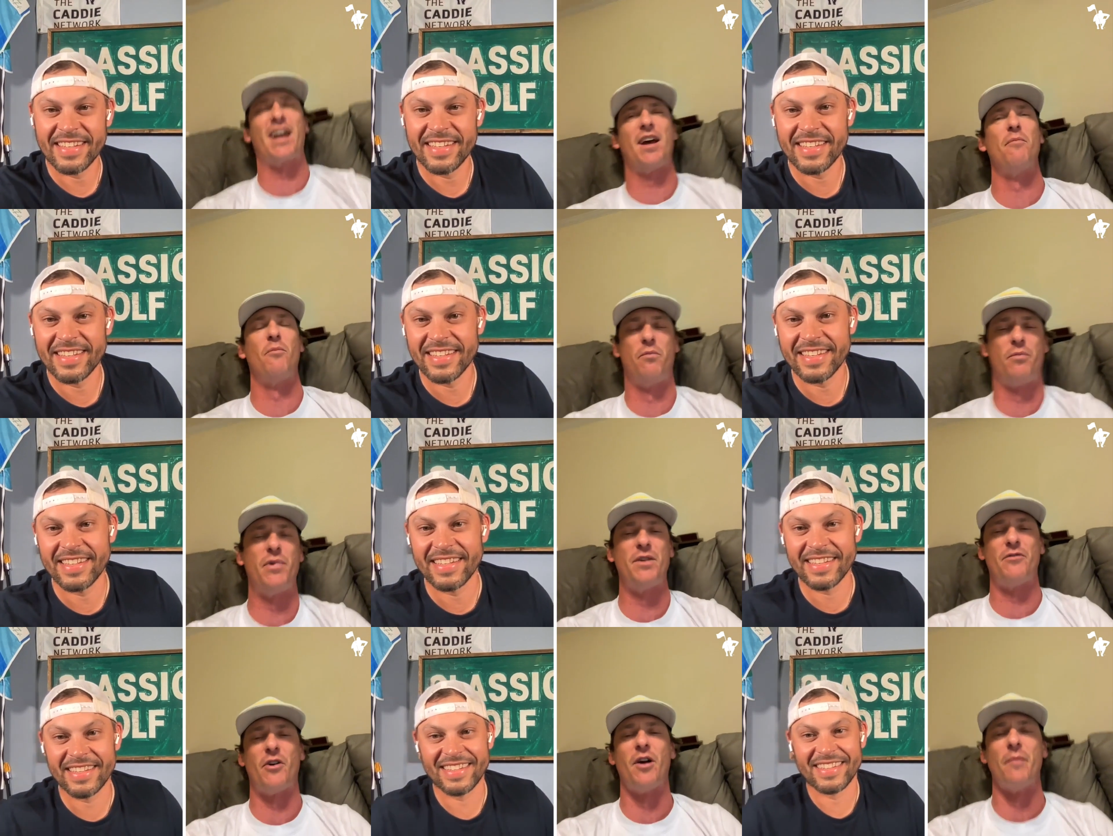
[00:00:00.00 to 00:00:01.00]
Speaker 1: like, I'm
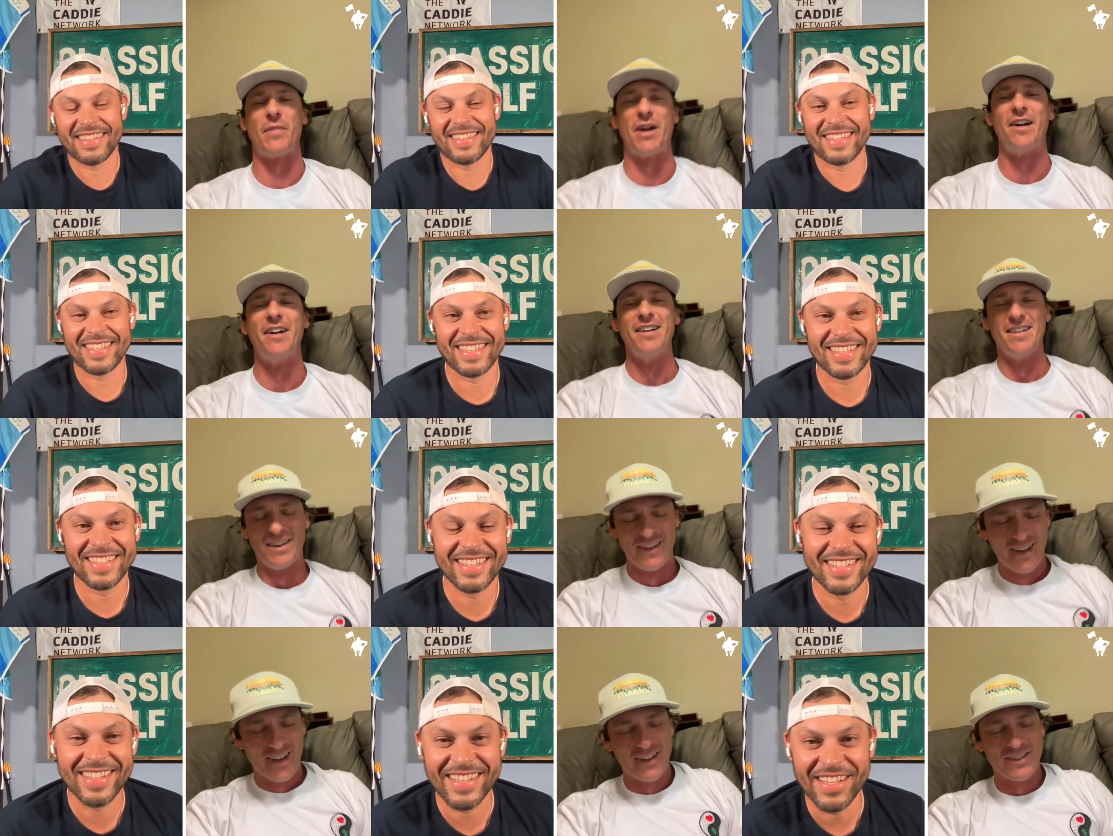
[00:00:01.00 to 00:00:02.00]
pretty far up there.
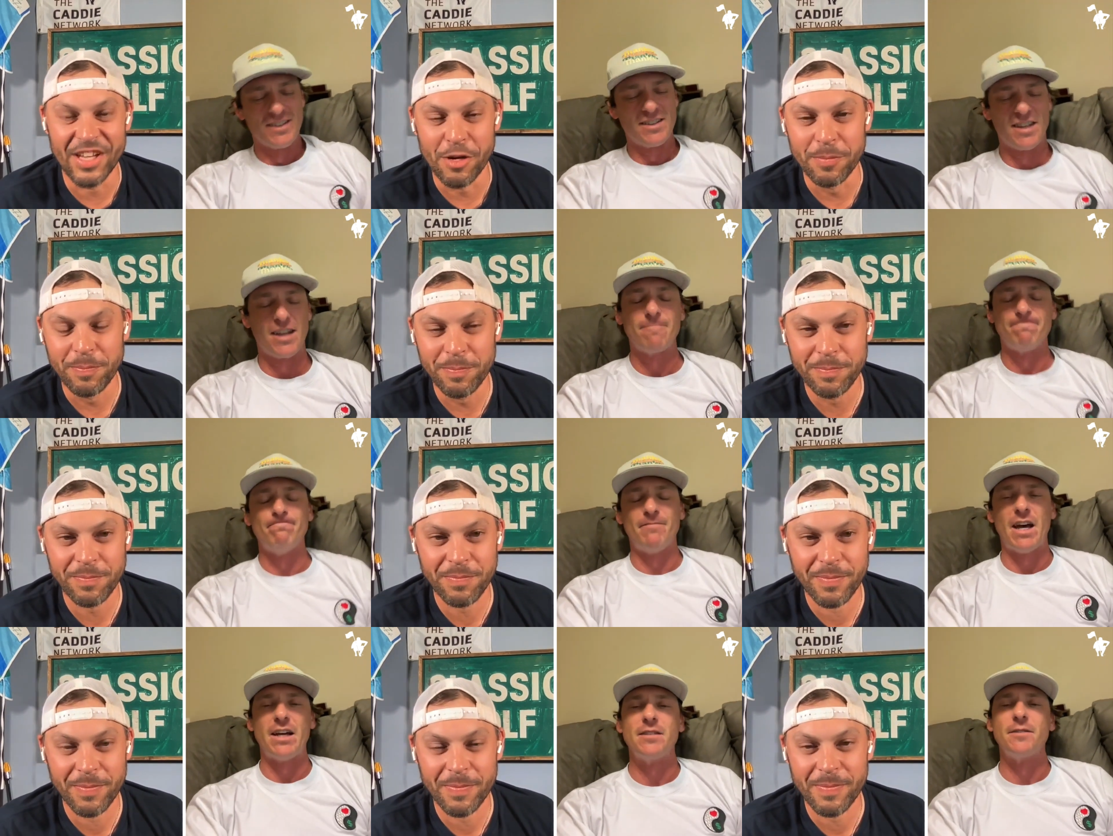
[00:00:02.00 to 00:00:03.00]
I was yeah. just like,
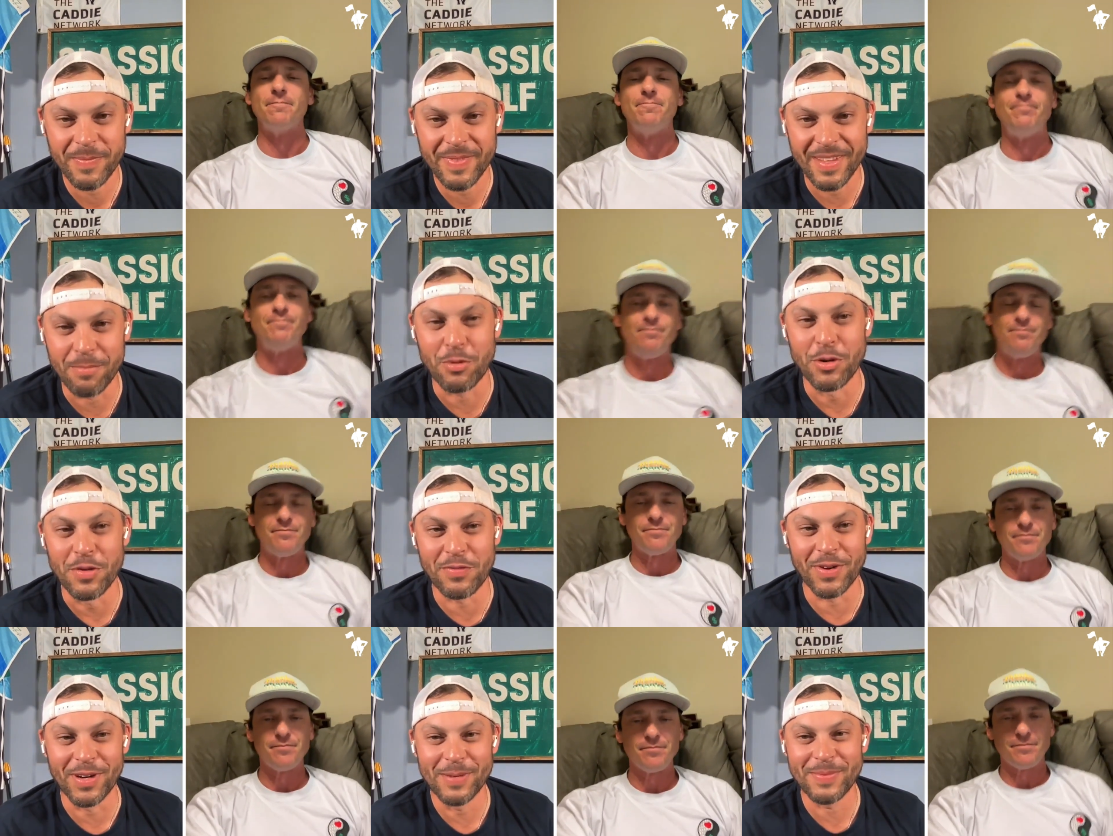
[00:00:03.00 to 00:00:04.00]
Nice. I'm
Speaker 2: pretty
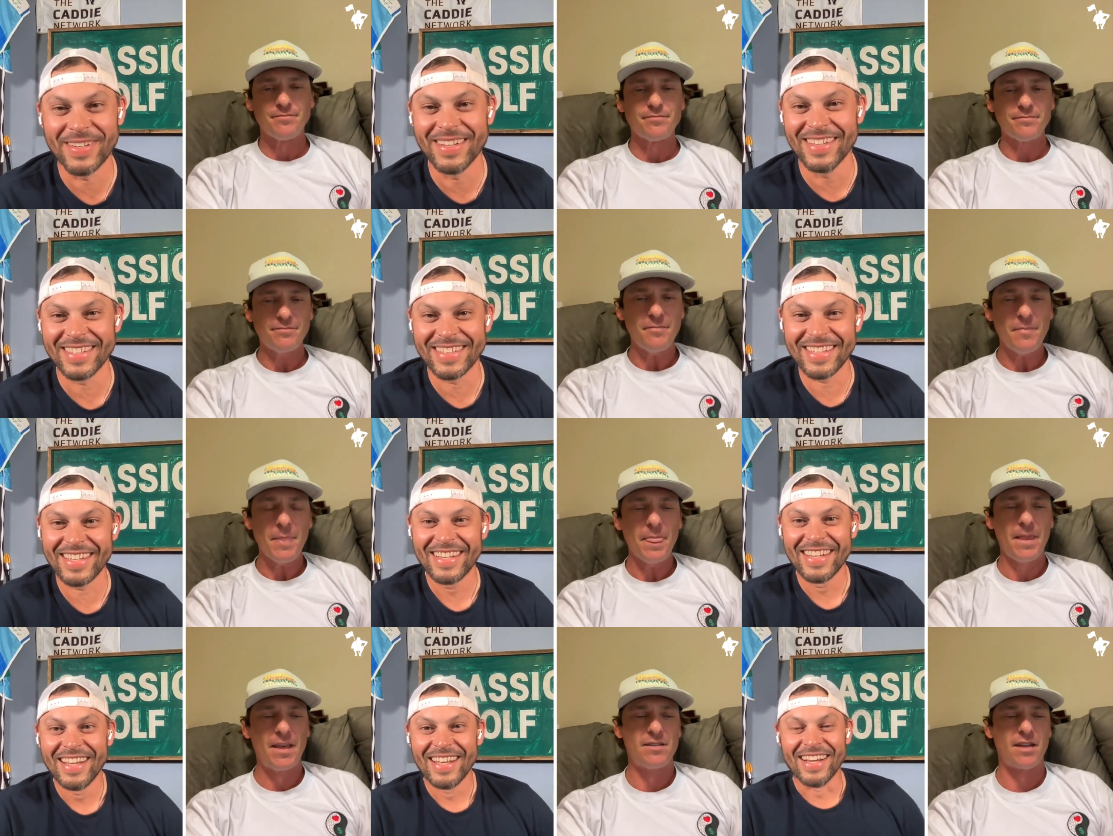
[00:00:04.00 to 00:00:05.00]
far up there. I like that.
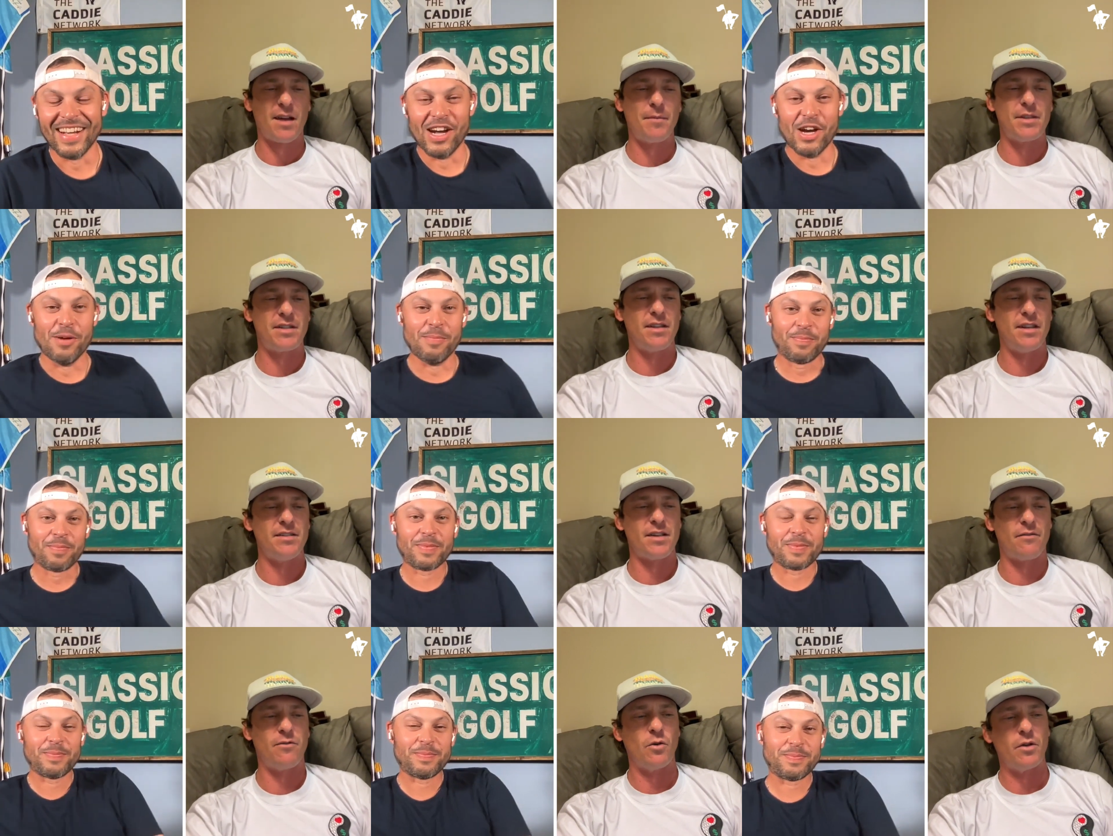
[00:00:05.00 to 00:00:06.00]
He's like, um,
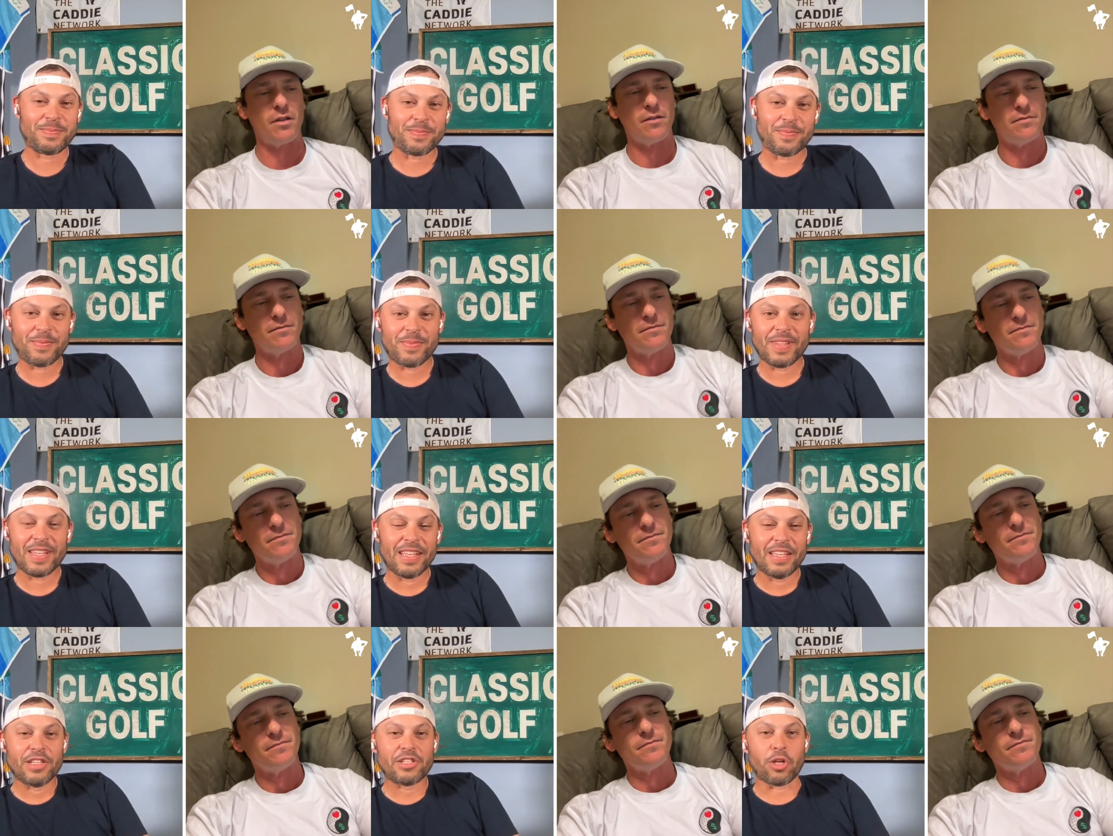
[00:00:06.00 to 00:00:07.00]
like fourth.
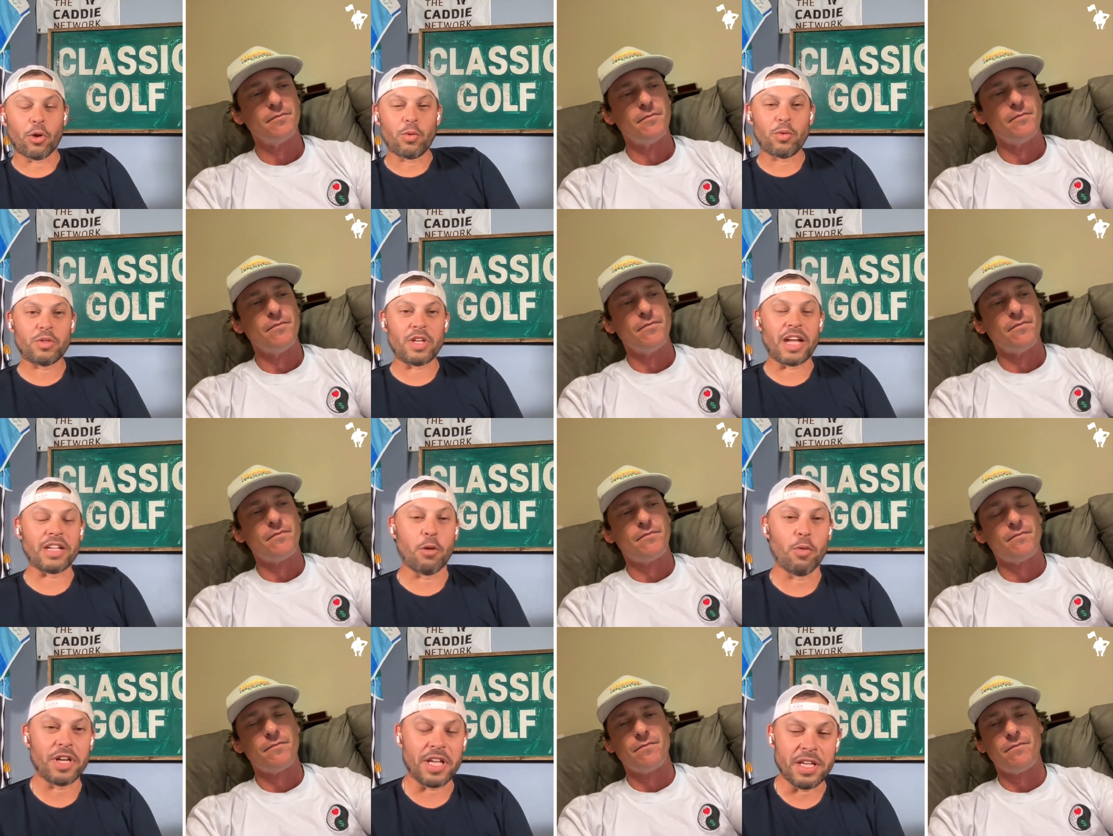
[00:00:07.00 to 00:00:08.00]
So I
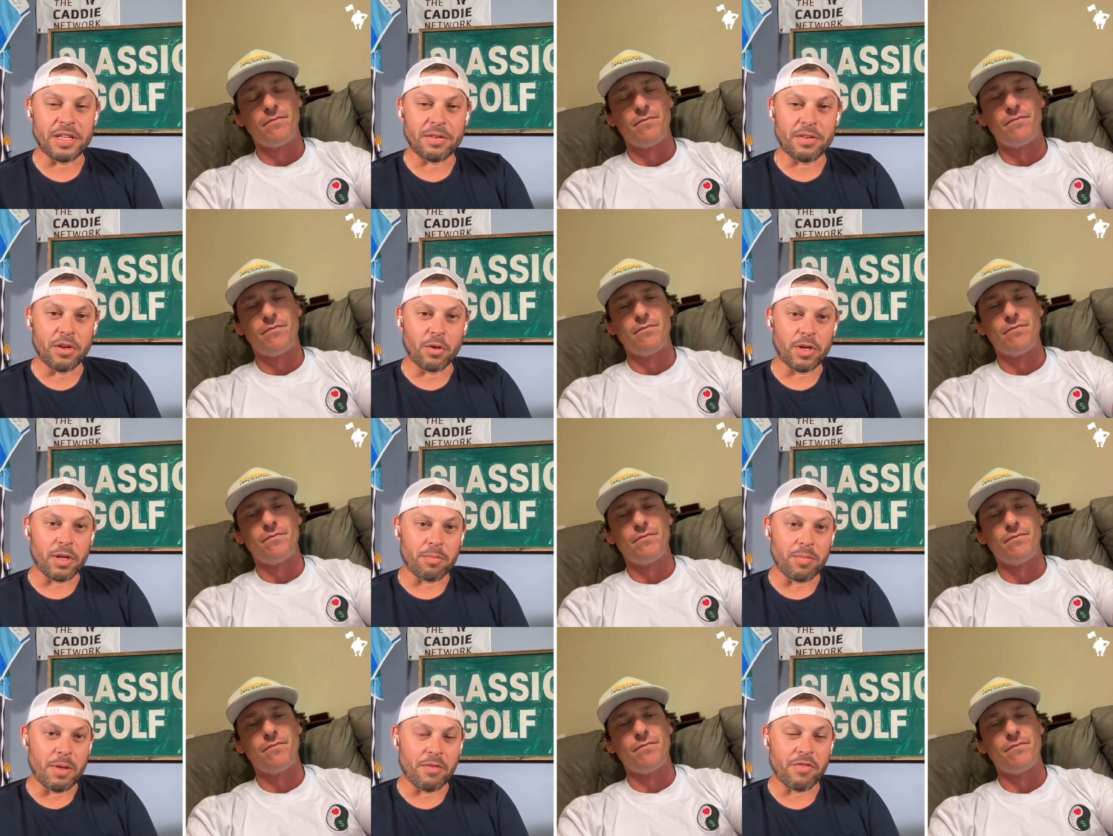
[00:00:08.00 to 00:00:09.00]
want to get, you know, we
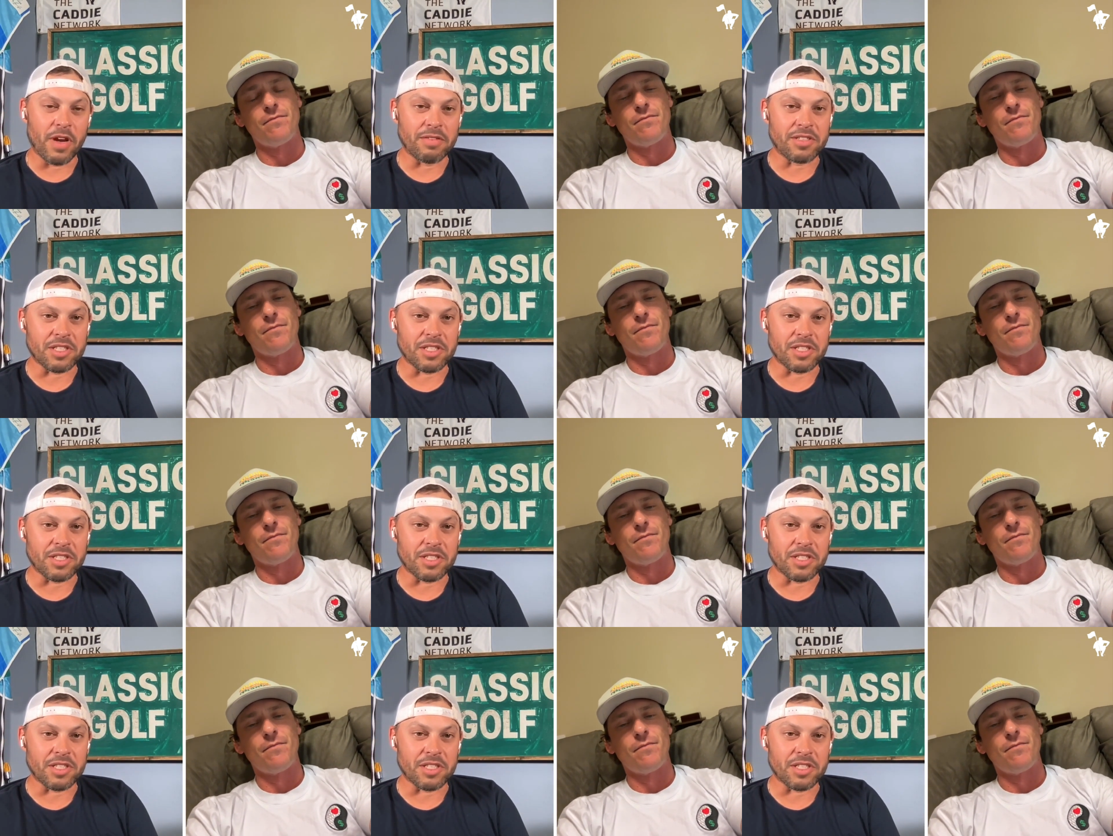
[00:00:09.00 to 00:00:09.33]
have maybe five,